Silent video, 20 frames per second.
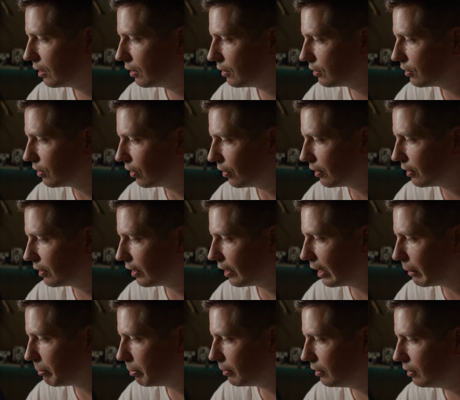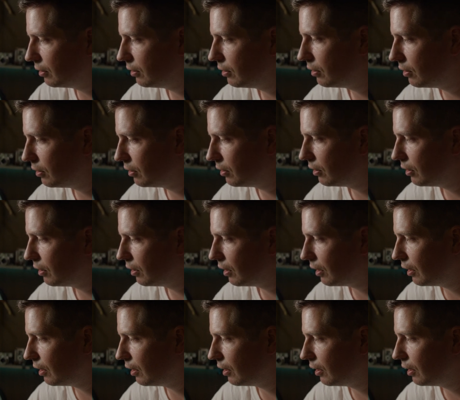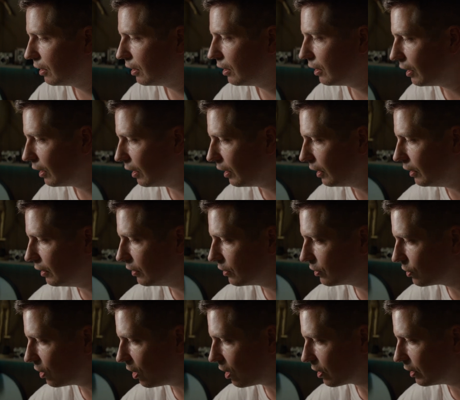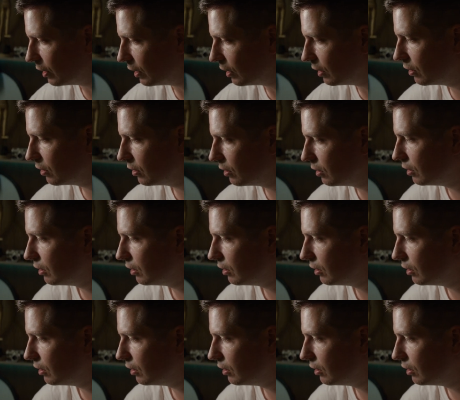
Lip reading: starting to happen. A stalking.